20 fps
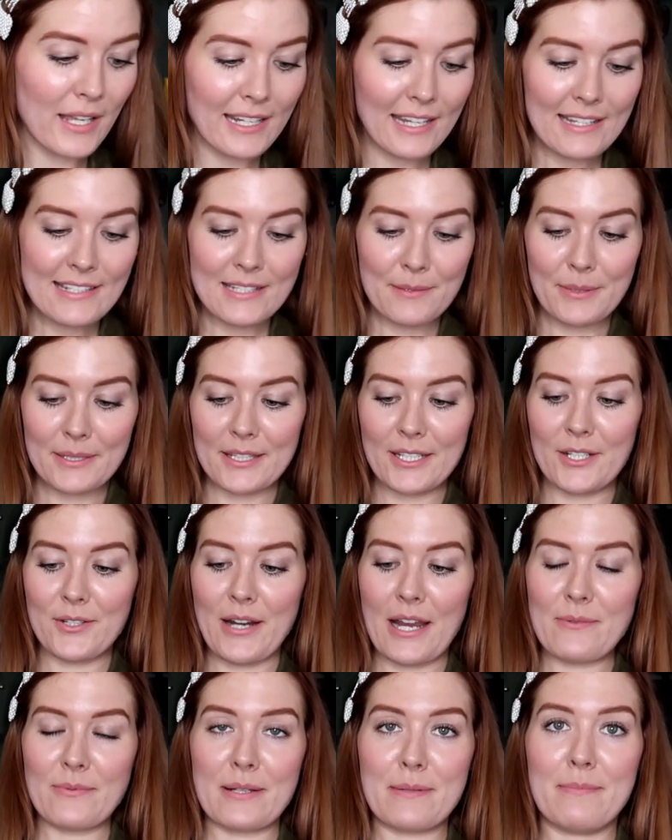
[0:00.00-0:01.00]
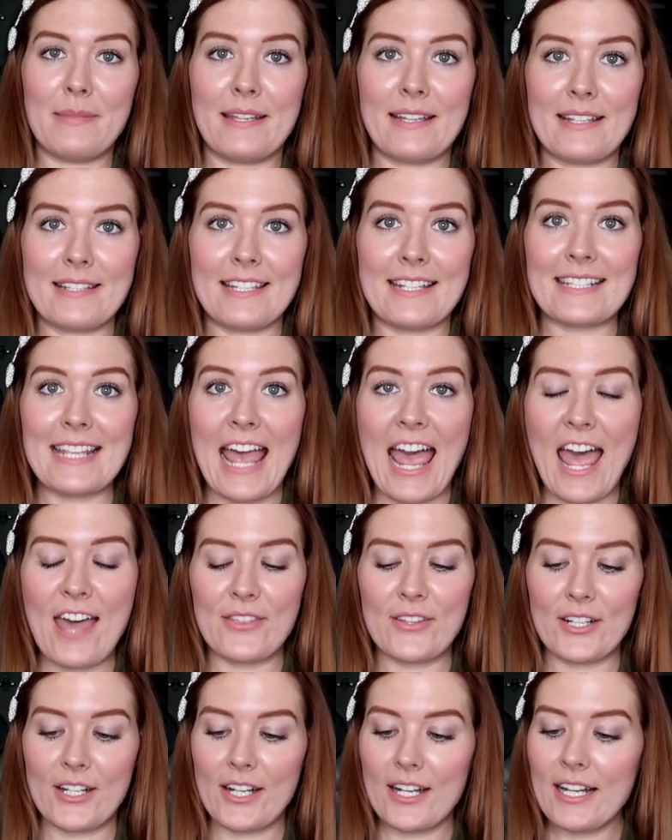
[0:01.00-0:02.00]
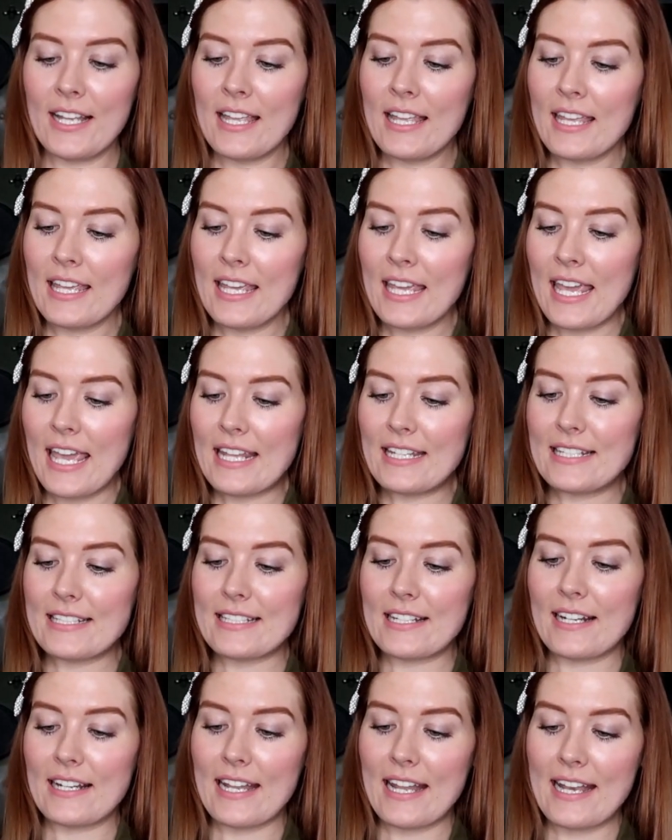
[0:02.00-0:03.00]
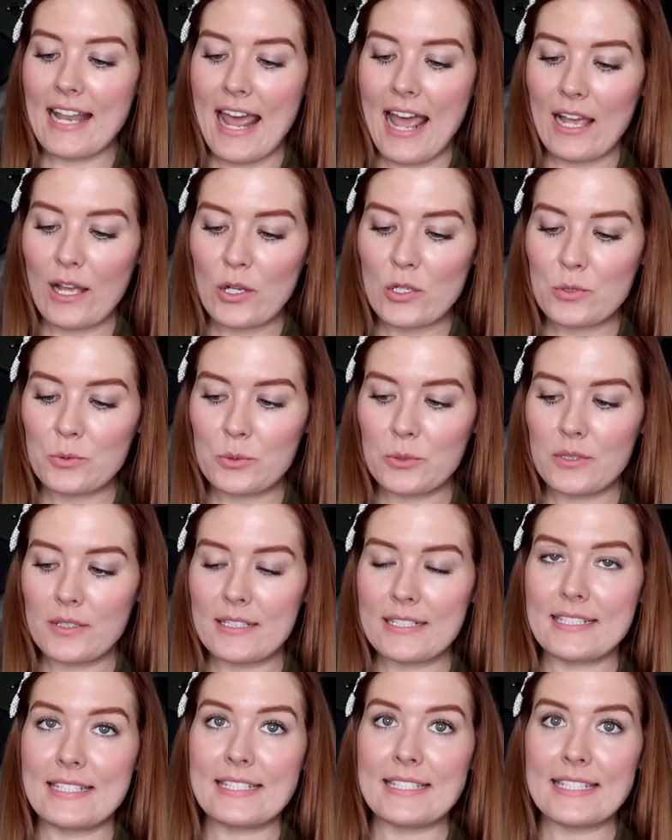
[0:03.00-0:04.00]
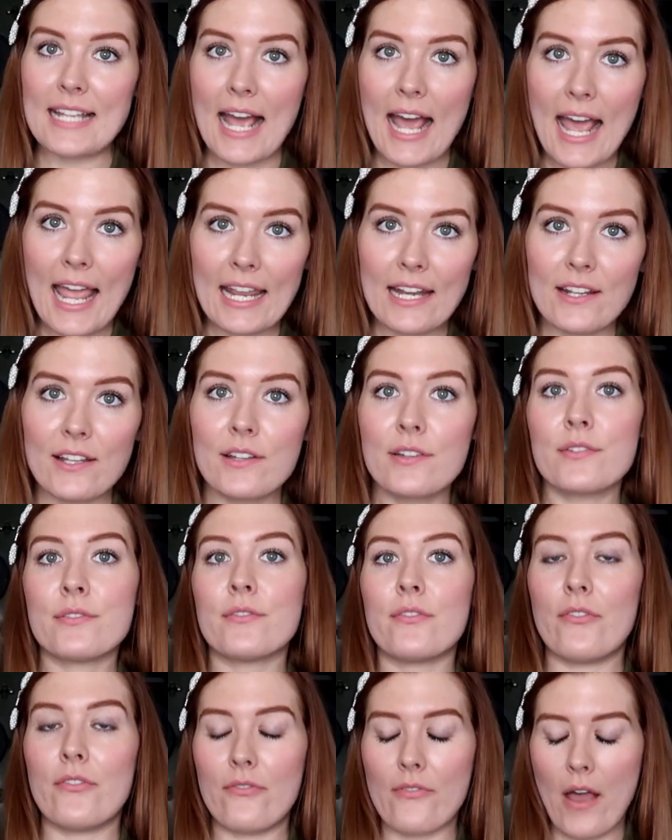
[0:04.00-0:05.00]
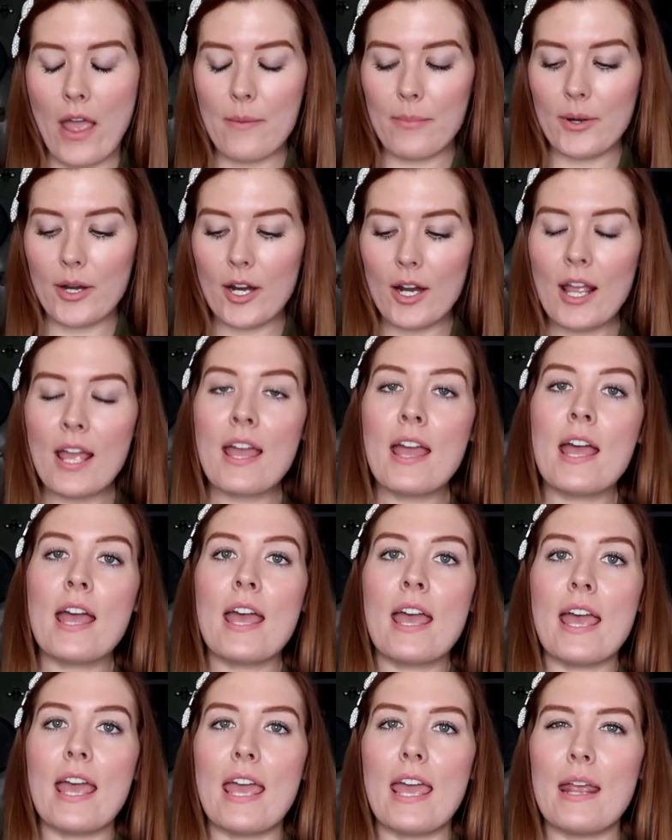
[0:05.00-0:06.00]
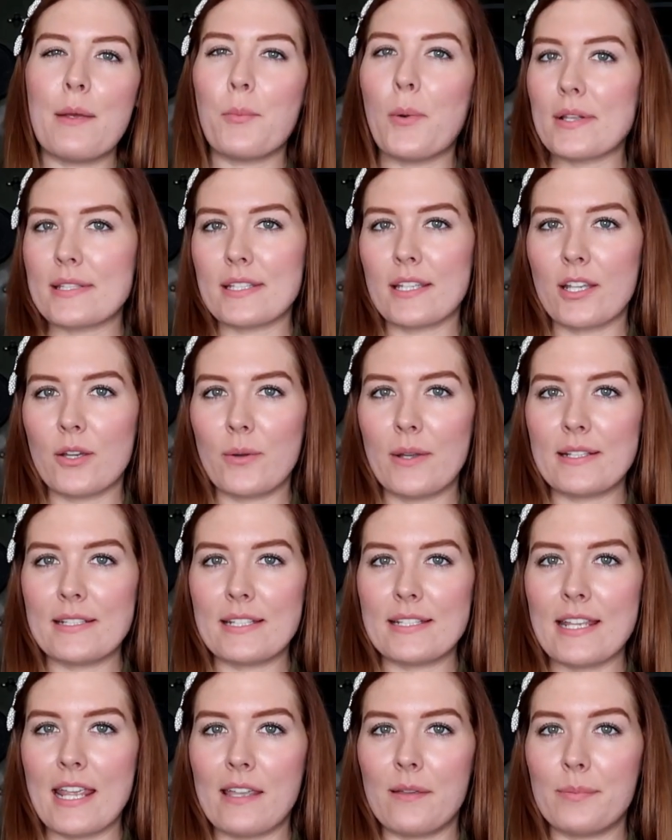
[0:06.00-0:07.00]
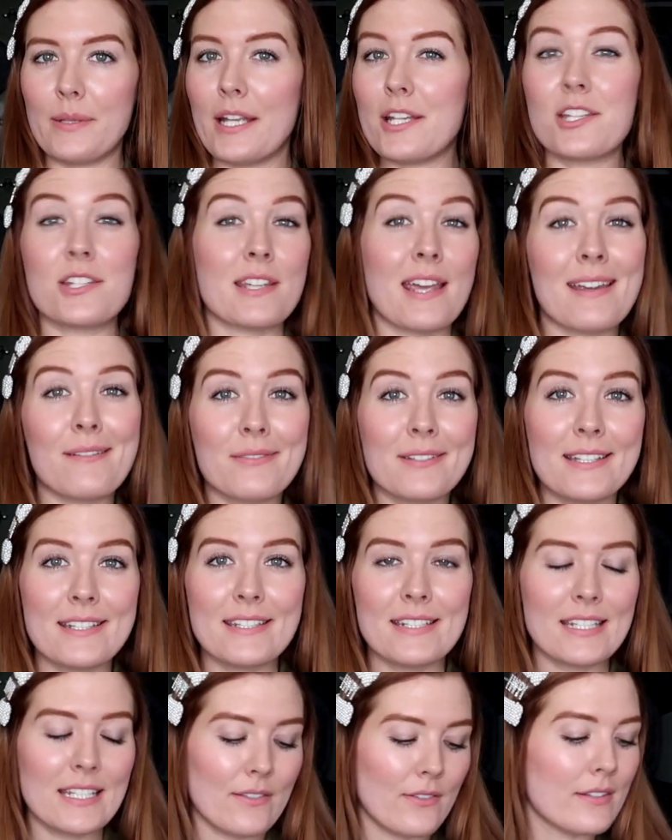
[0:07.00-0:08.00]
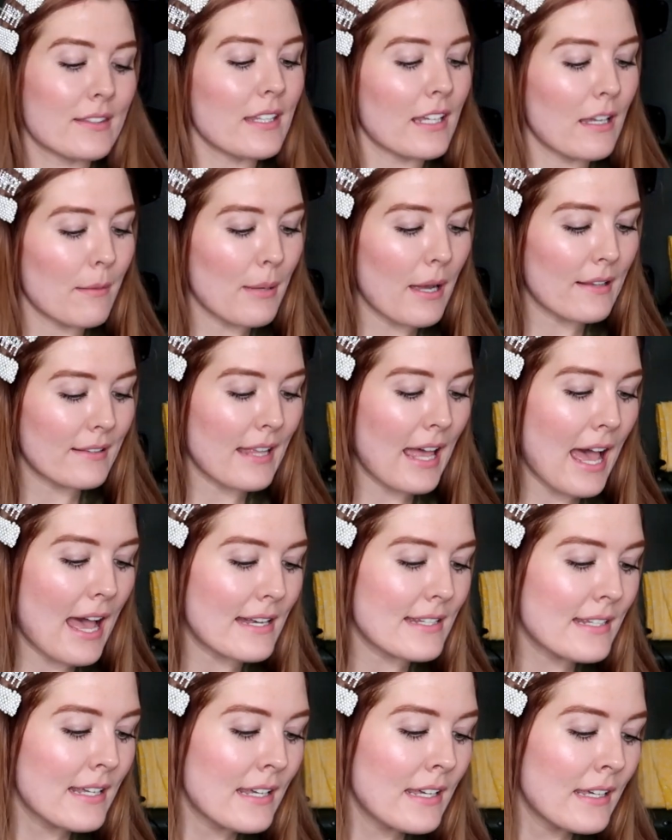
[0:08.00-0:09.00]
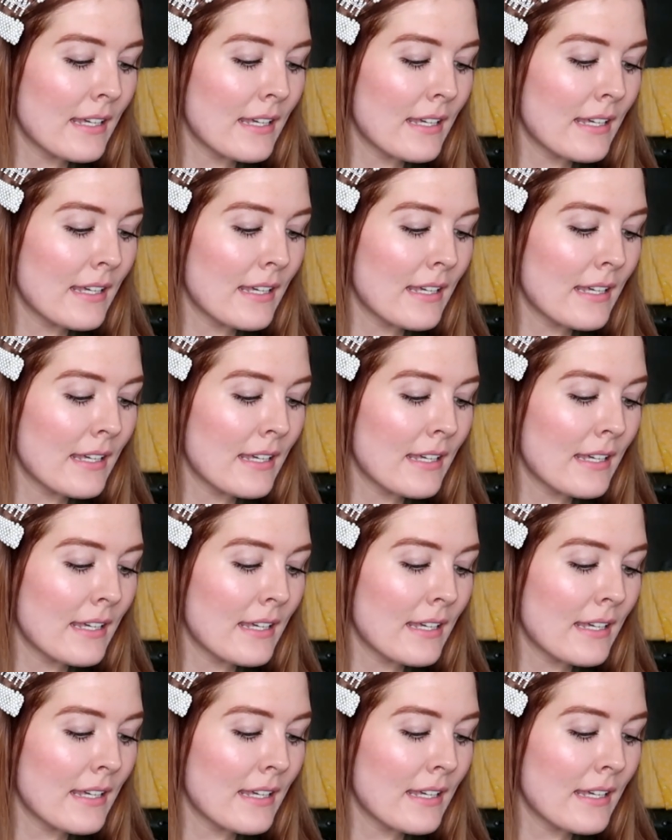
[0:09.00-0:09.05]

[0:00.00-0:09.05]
like I said with the gray one, because it's heather and it's not an actual dyed fiber, it wasn't going to take bleach, and I really didn't even think about that.